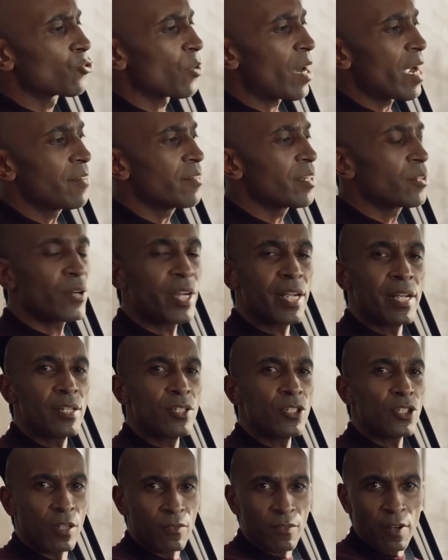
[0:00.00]
driving
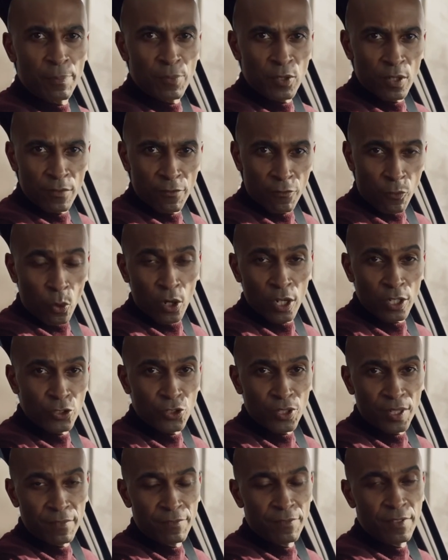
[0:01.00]
range of up to
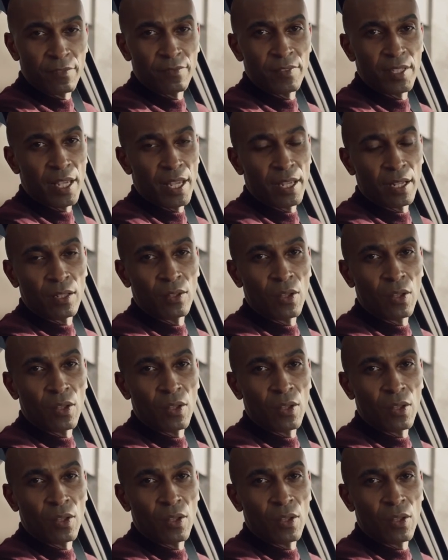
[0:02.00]
458